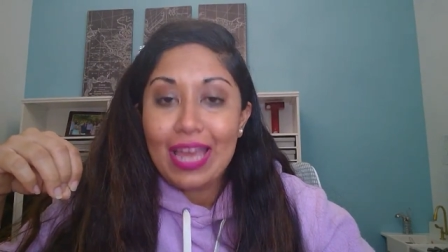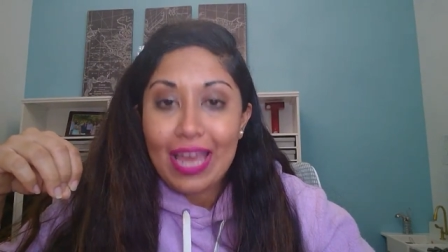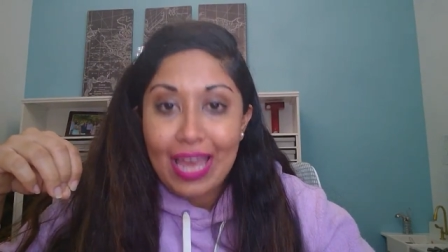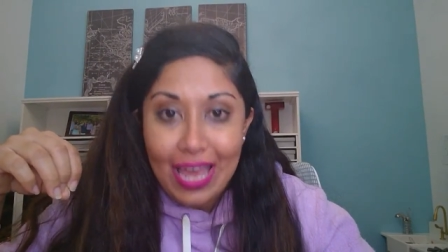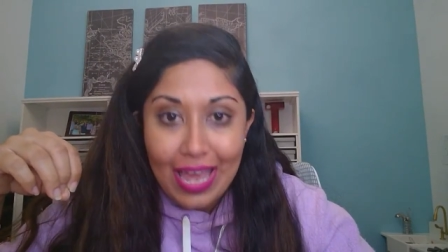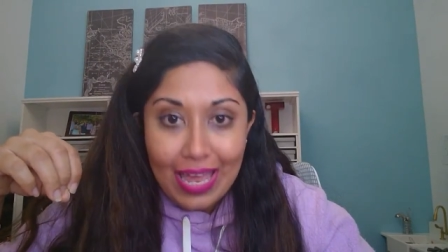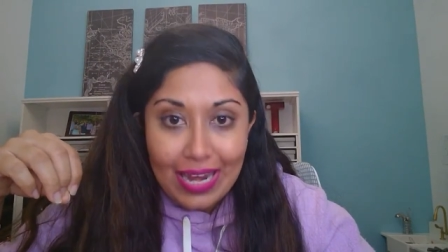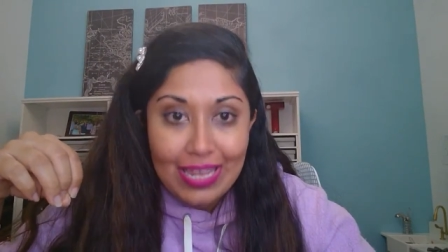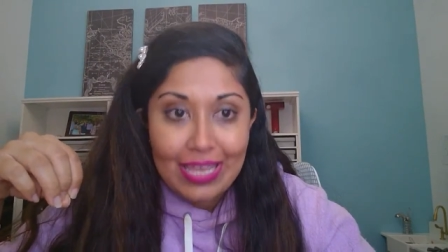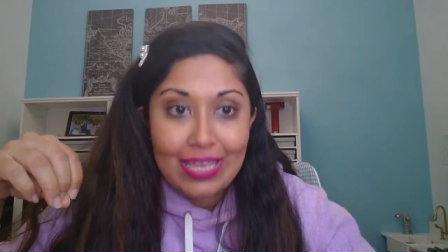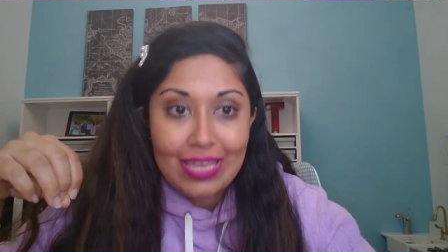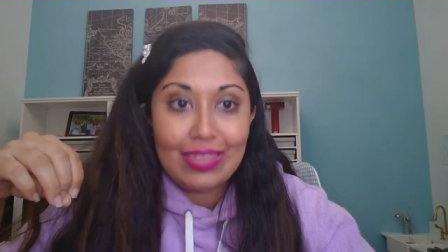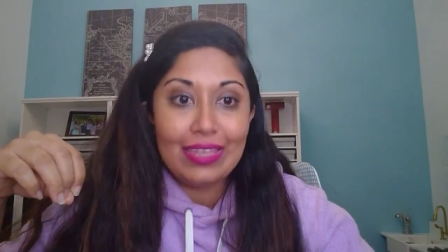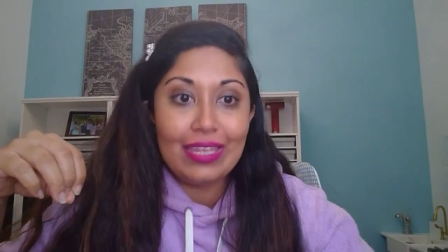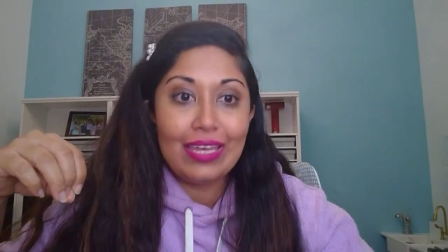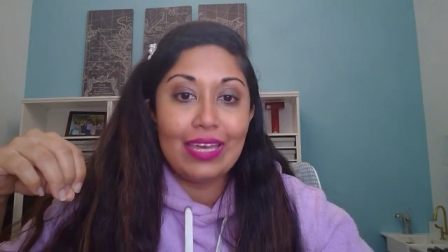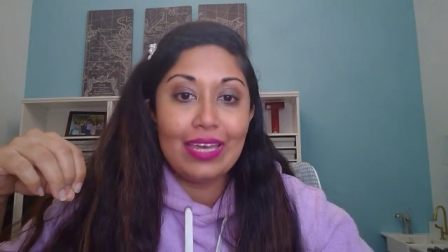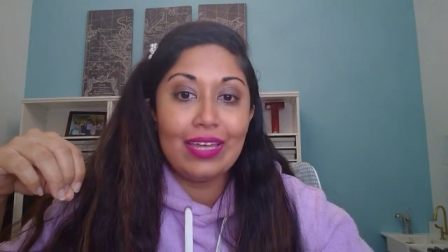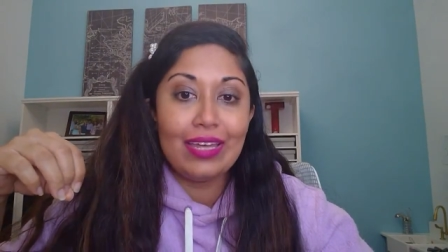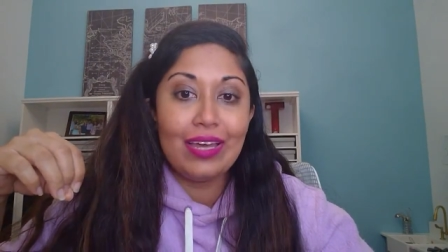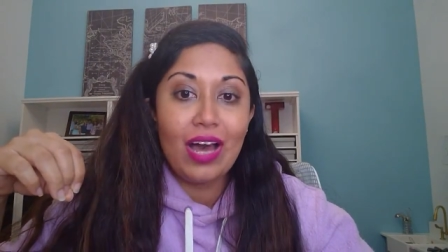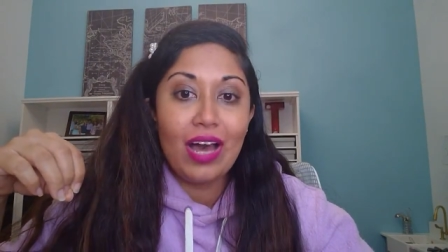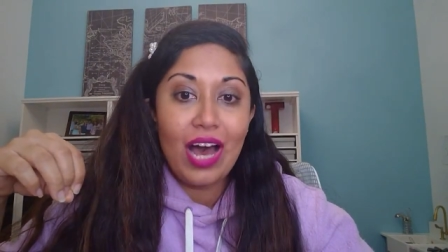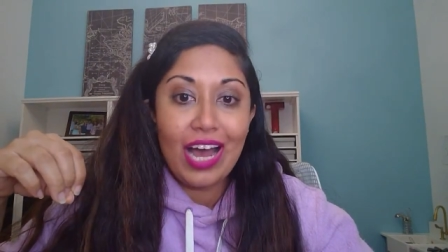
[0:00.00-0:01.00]

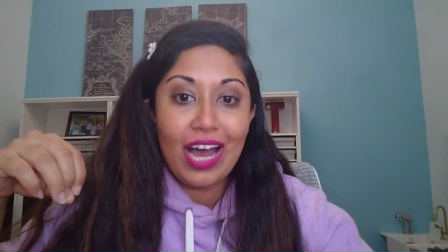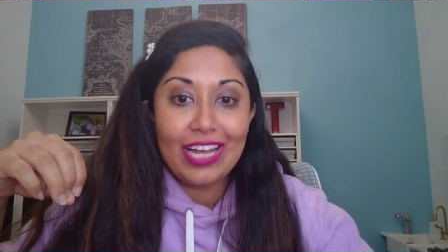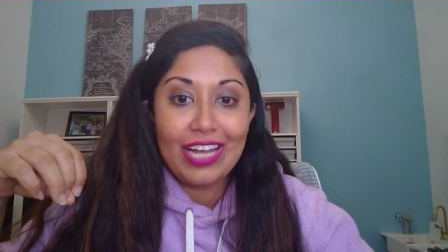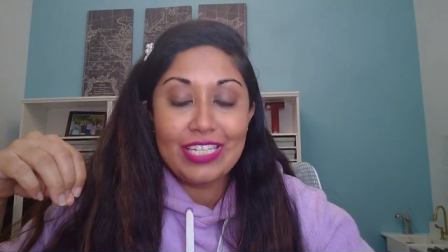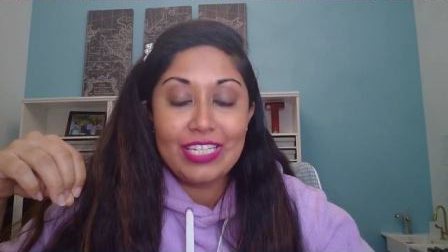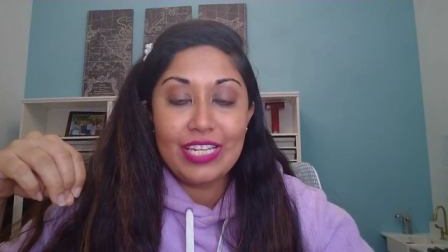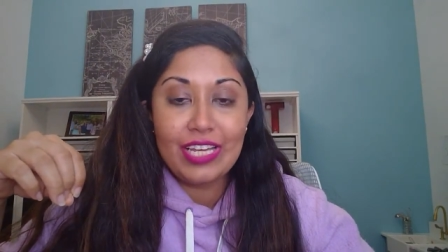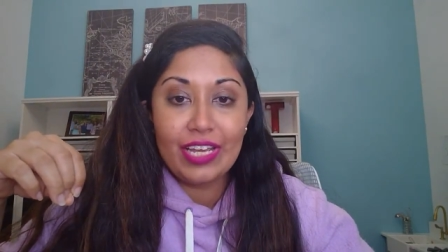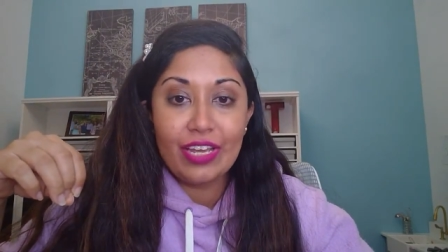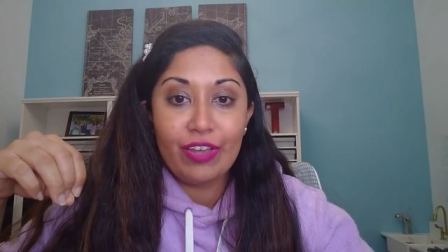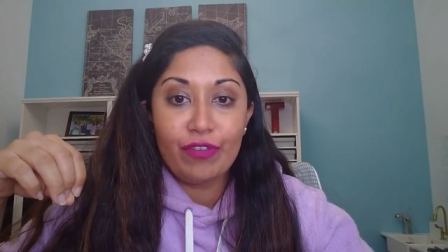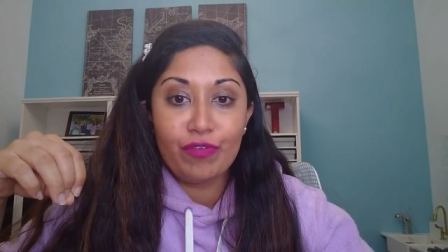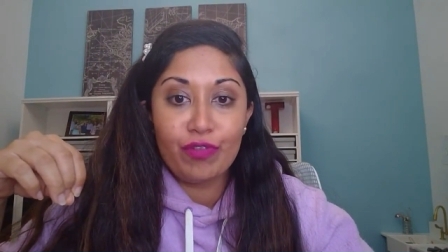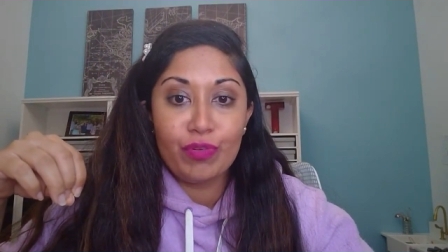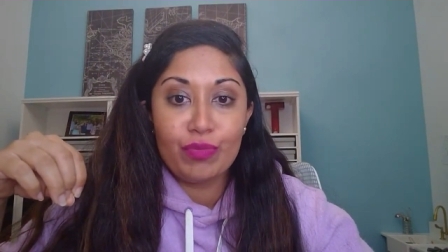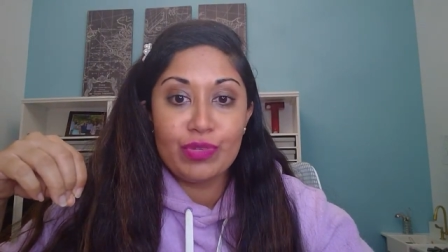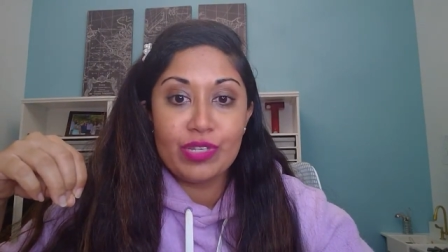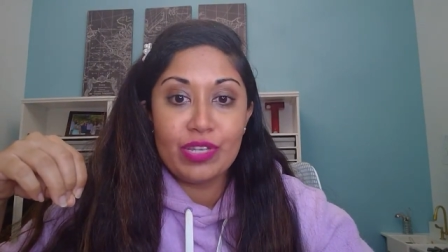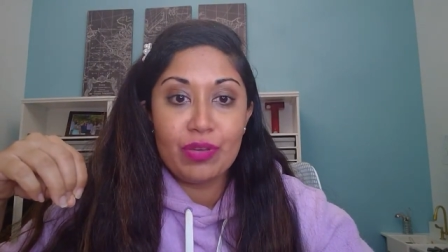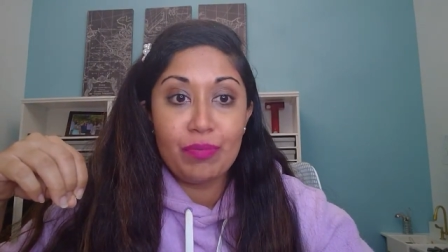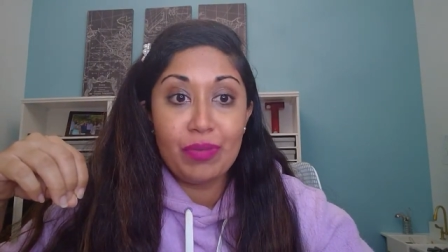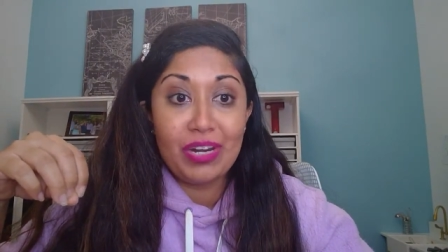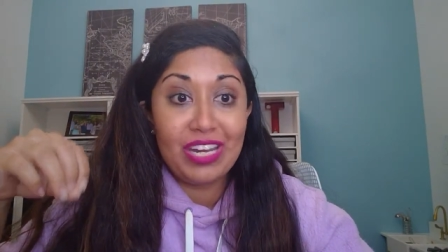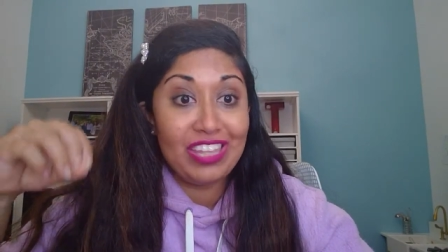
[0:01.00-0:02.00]
anything high ticket from
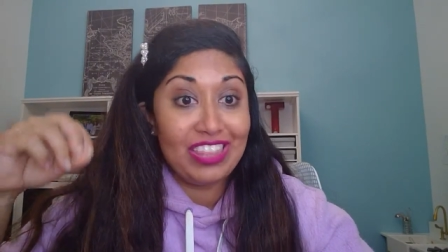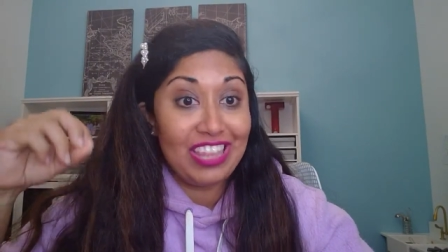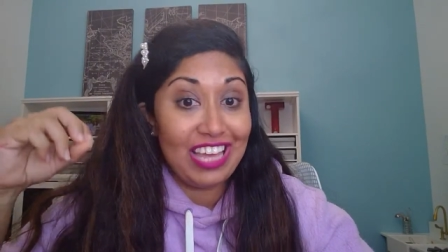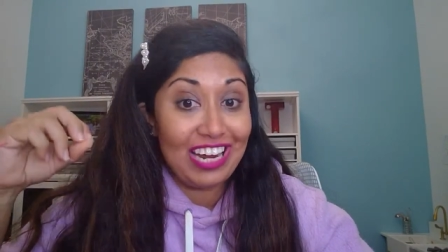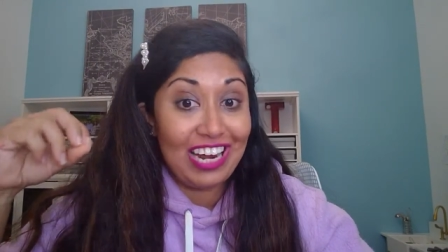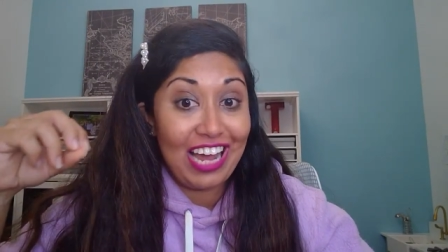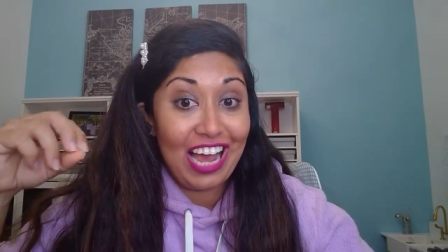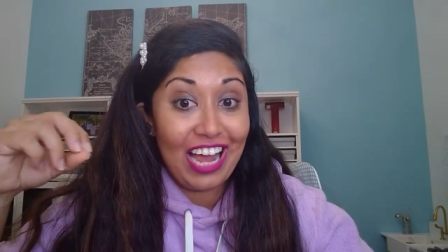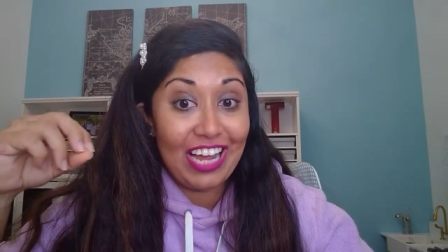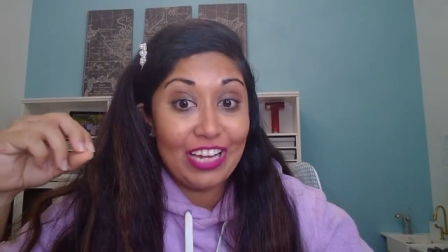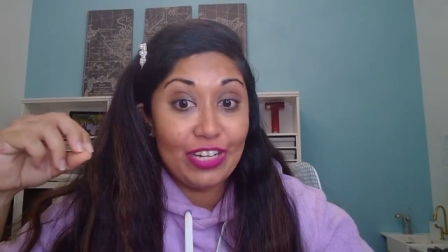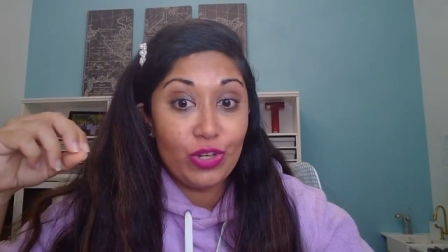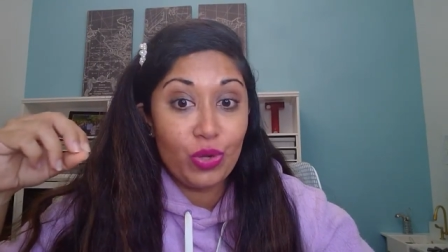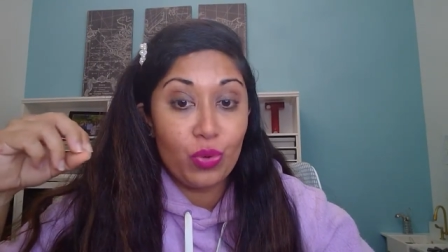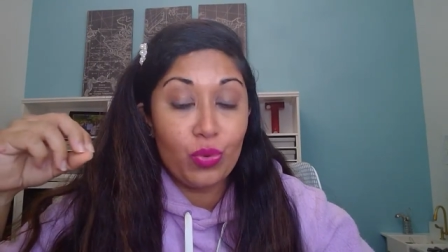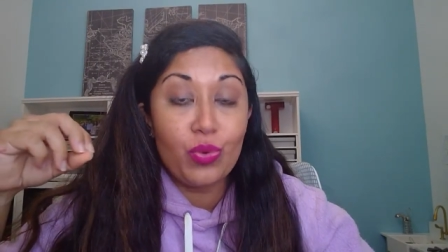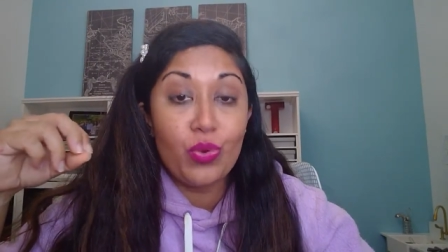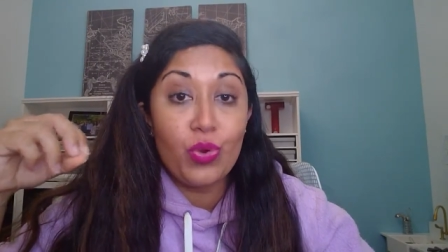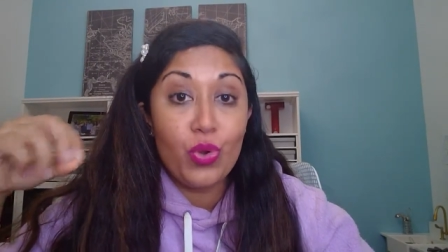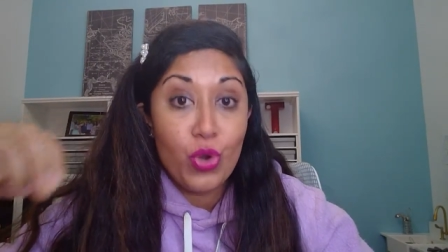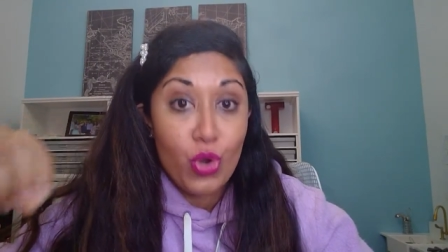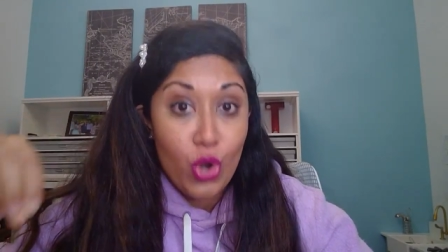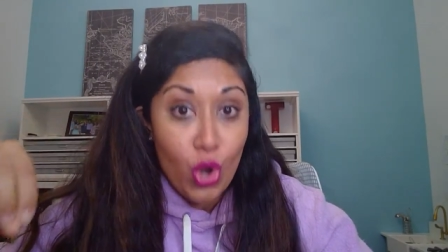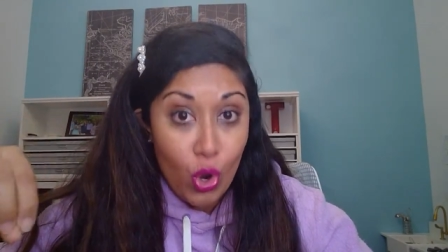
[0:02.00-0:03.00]
somebody that I
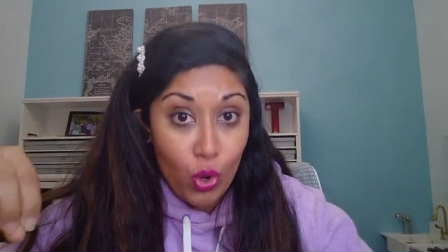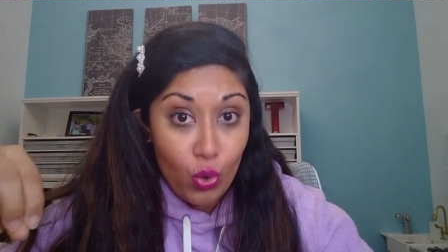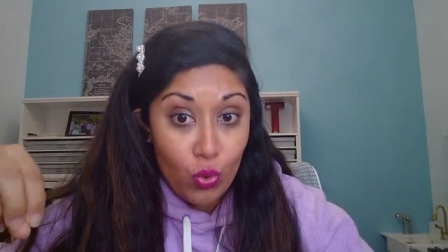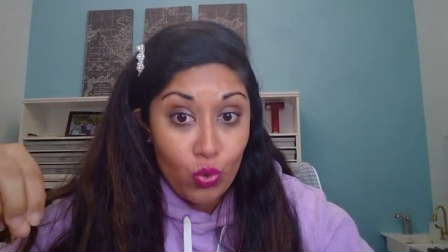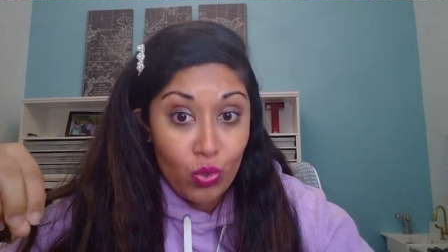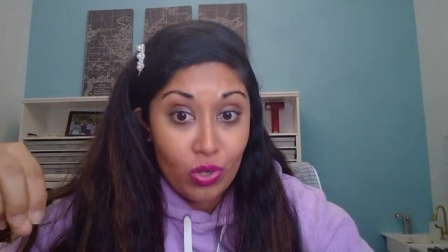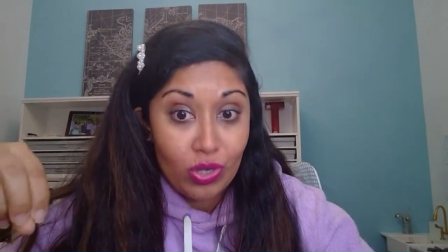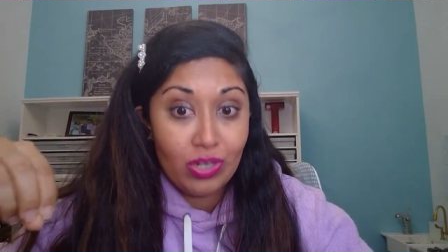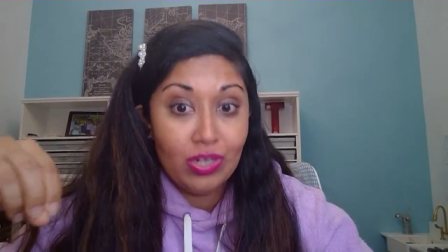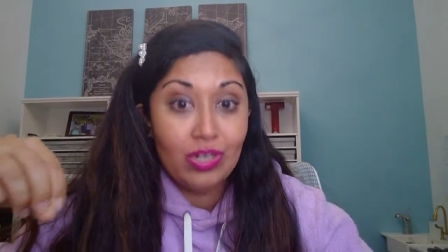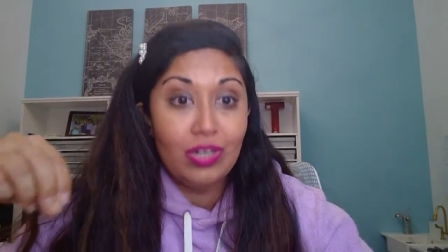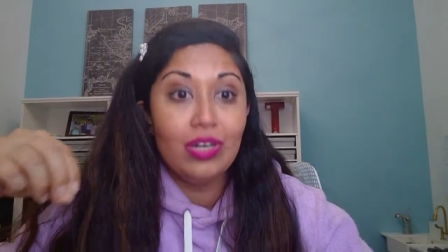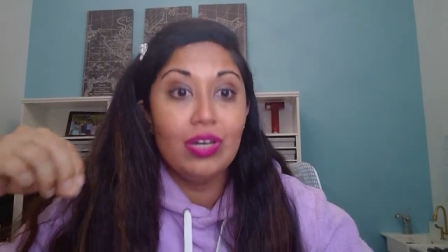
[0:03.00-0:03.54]
don't know,